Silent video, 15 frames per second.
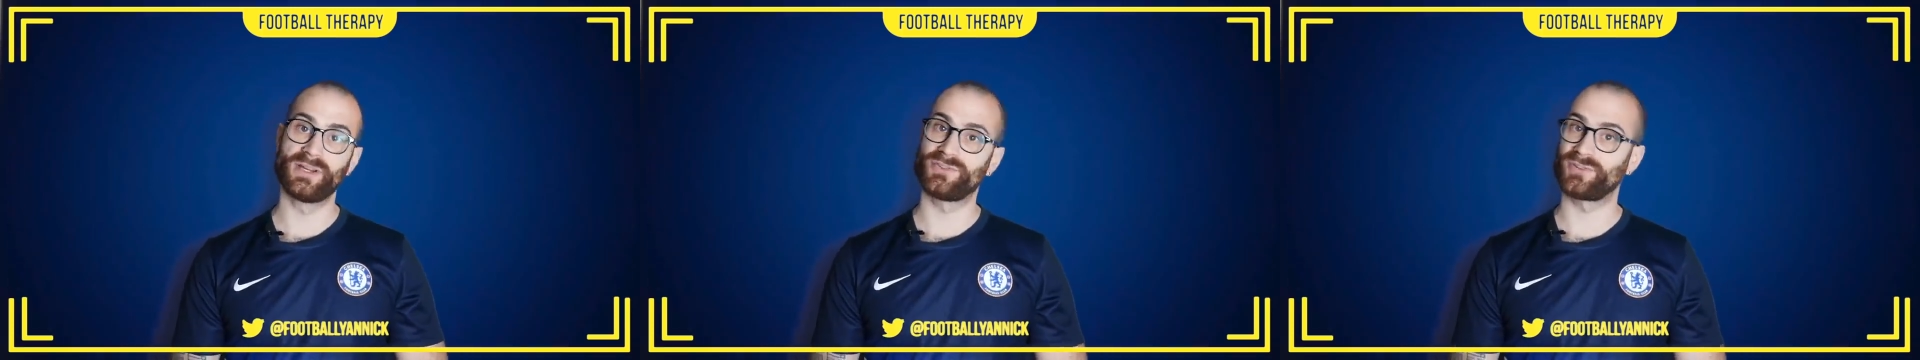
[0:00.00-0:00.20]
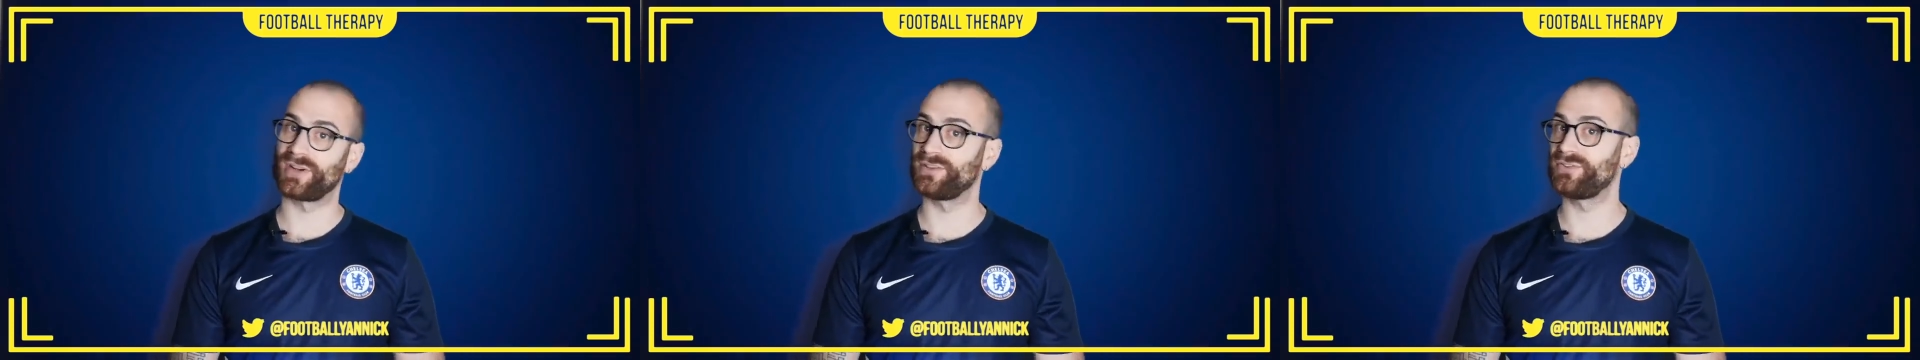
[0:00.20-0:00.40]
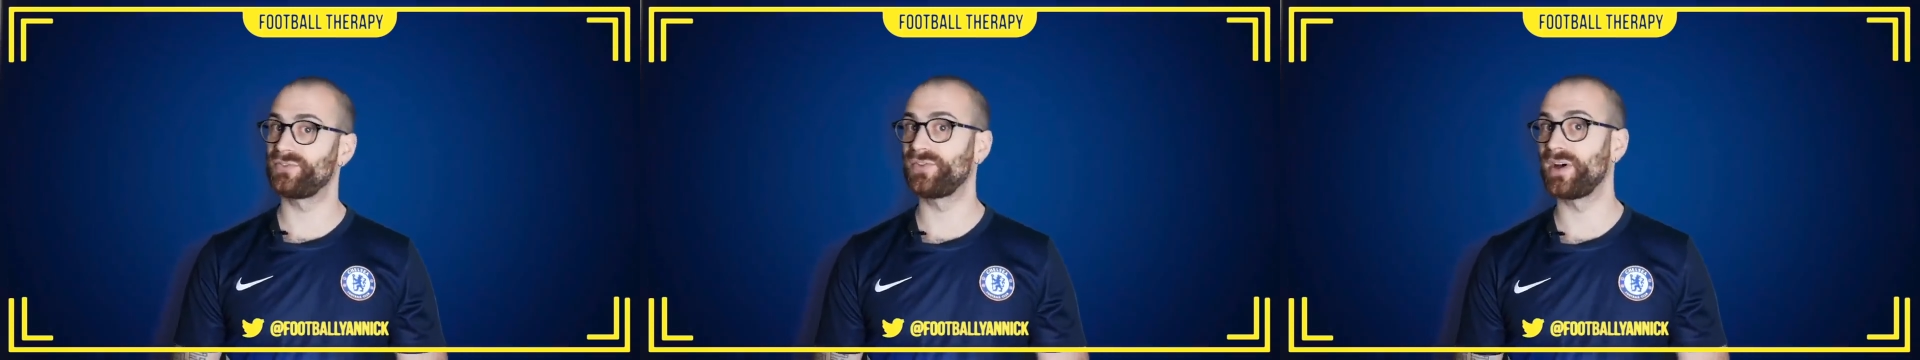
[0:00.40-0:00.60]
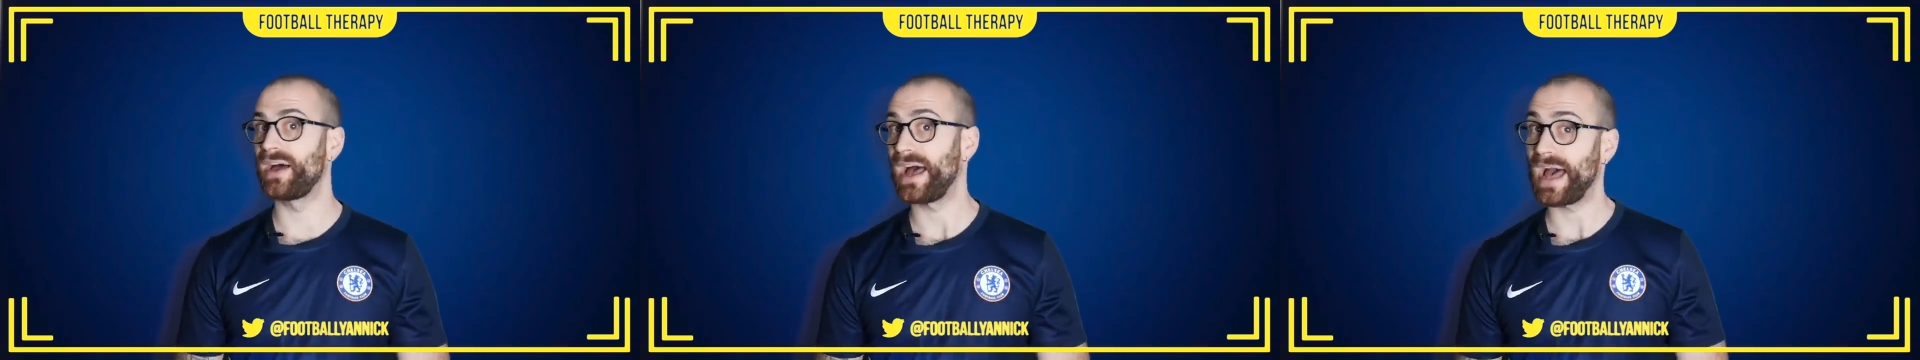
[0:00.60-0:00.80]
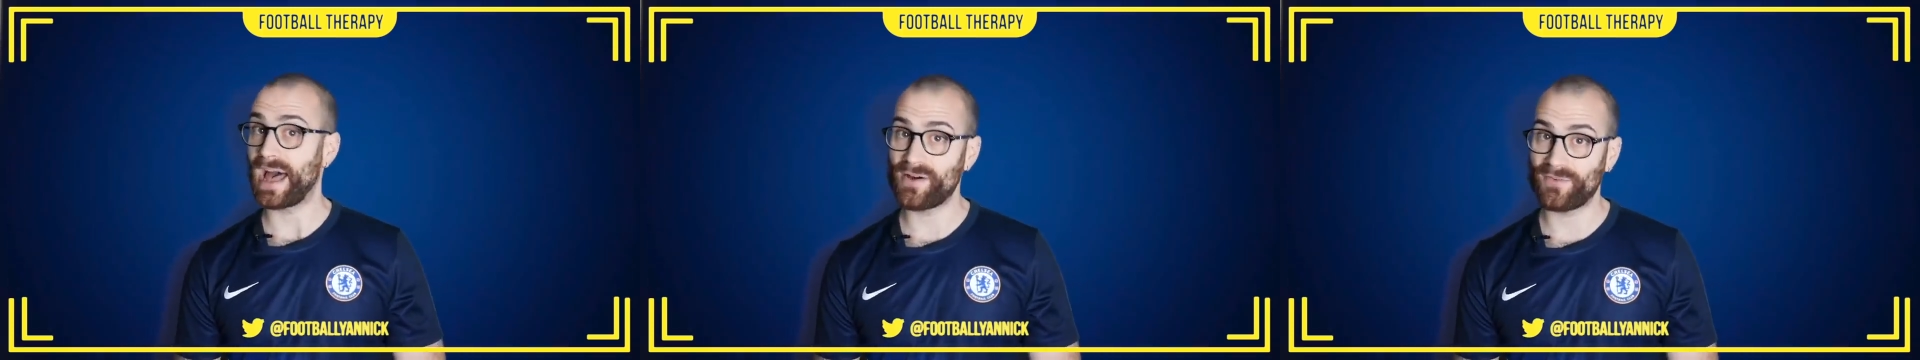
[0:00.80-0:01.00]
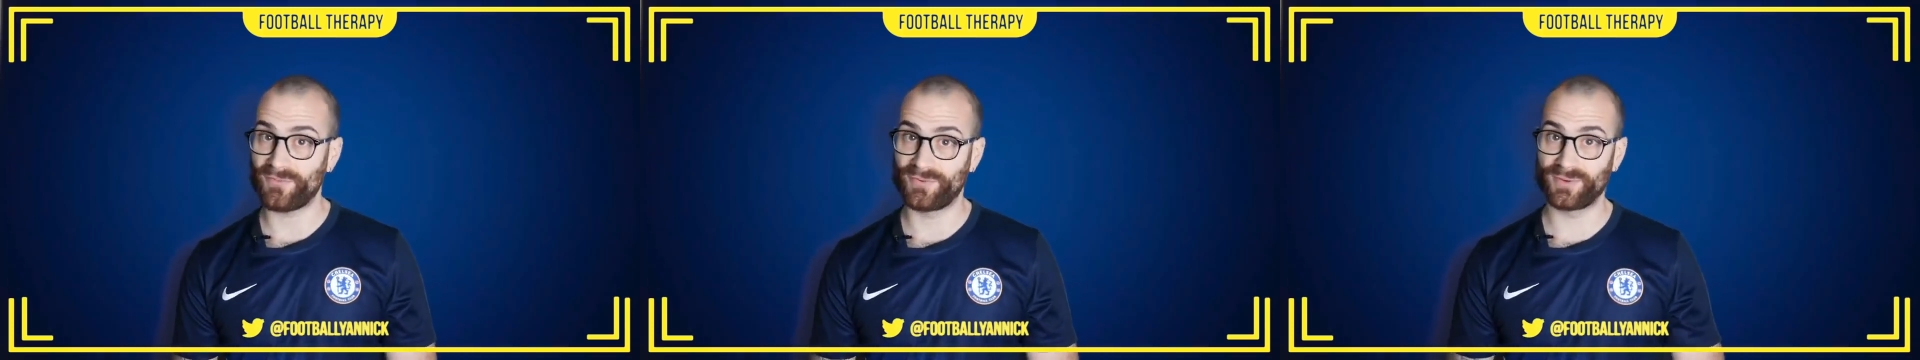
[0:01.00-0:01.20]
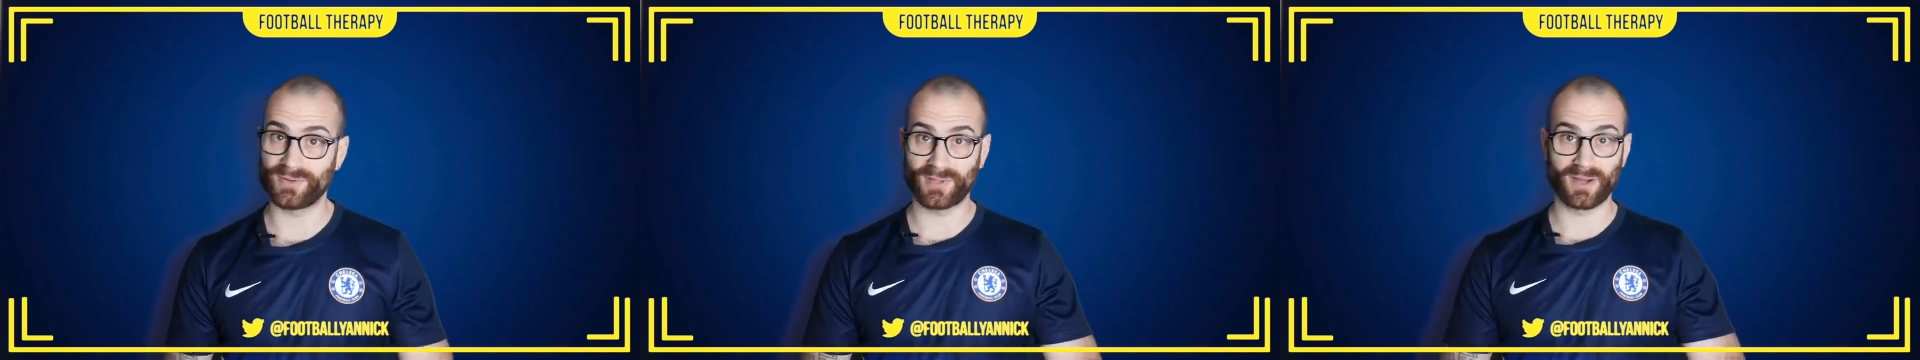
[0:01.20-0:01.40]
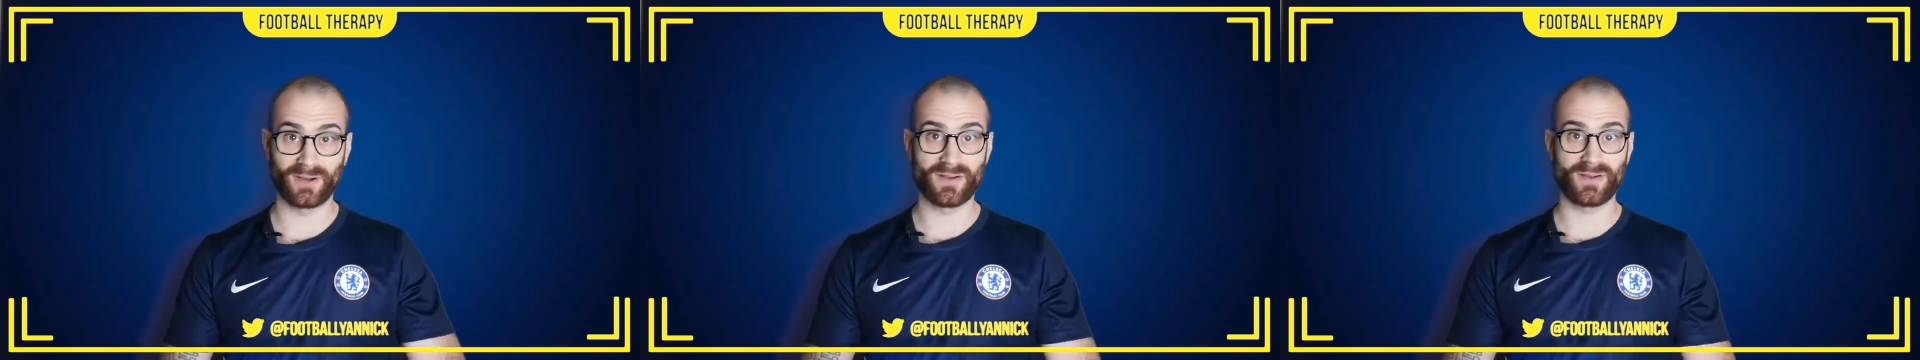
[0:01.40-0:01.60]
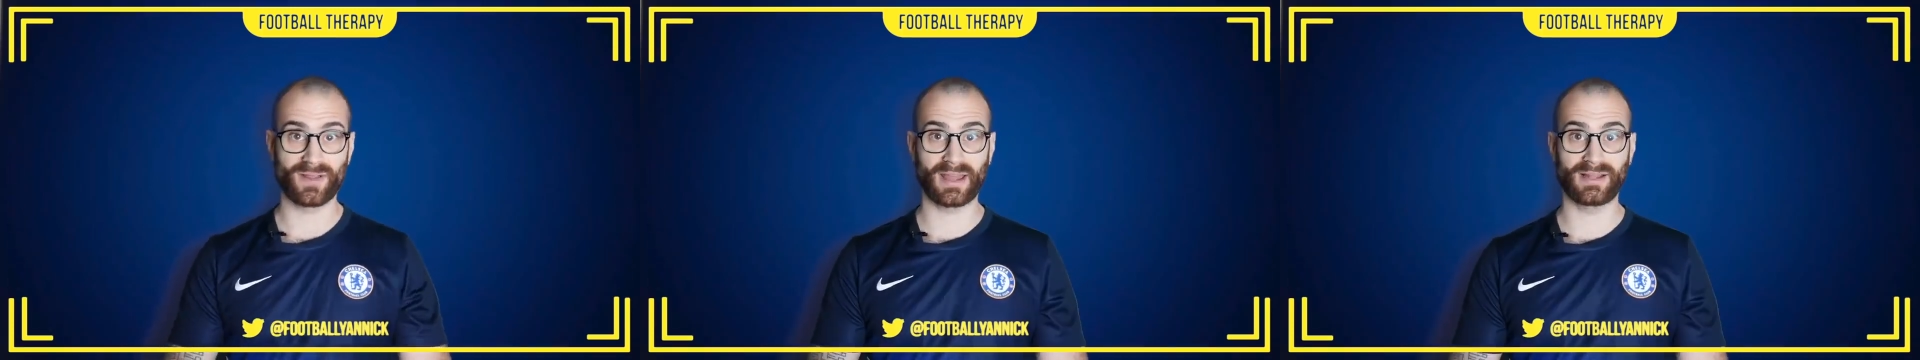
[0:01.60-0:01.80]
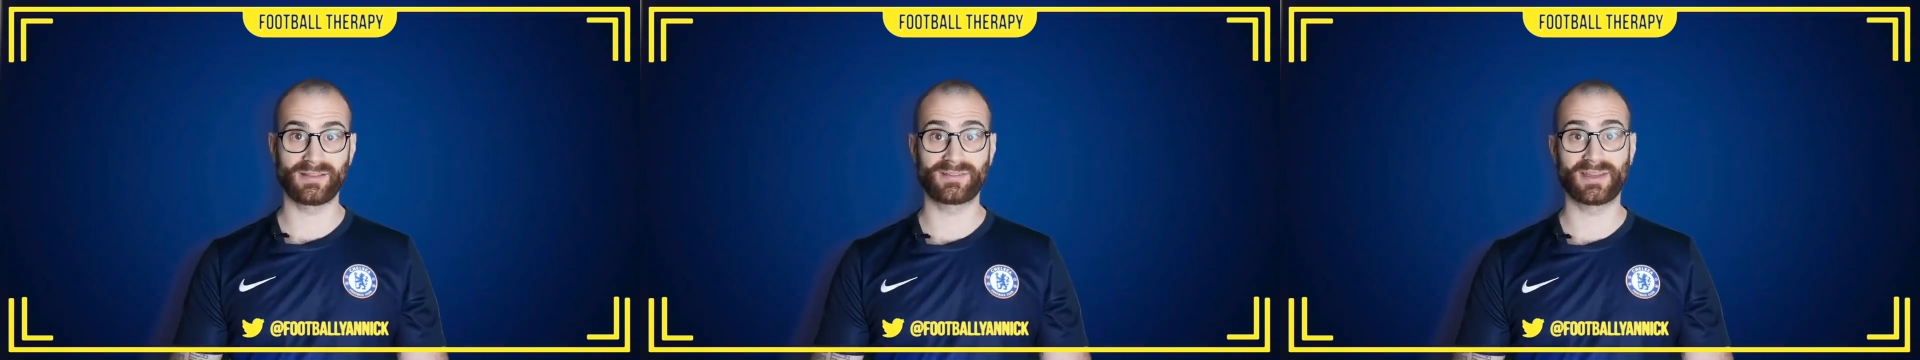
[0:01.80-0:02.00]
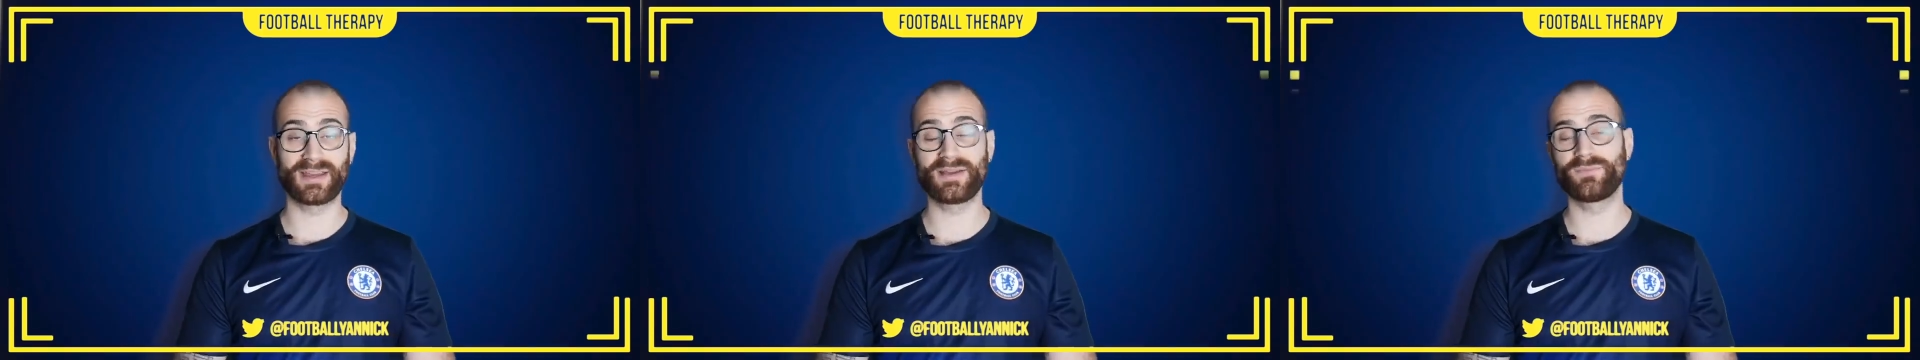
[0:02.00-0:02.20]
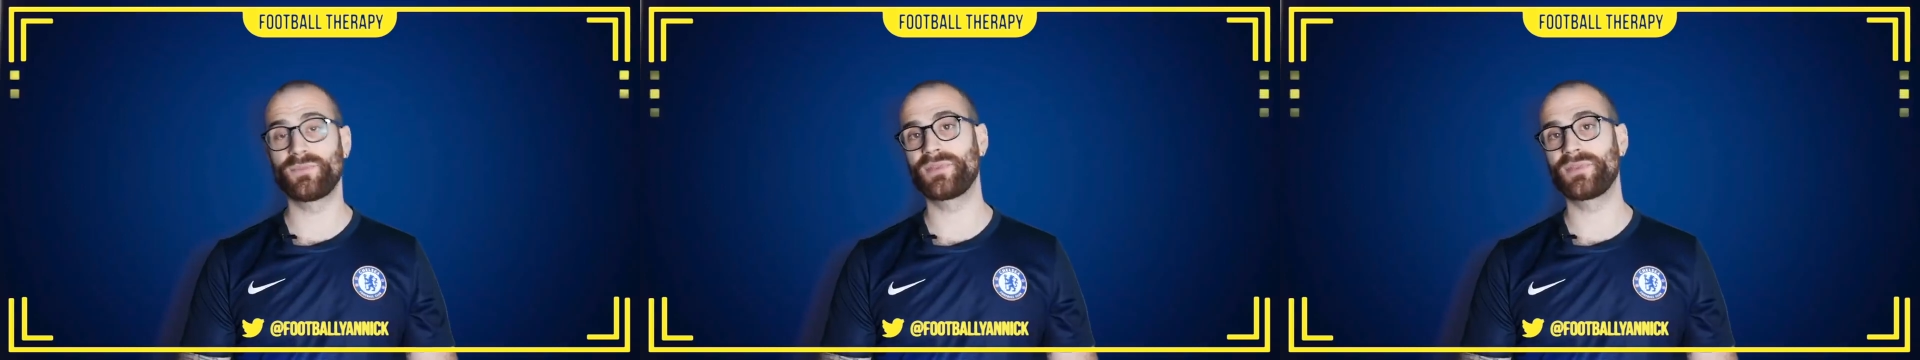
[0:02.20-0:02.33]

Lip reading: transfer out for N'Golo Kante and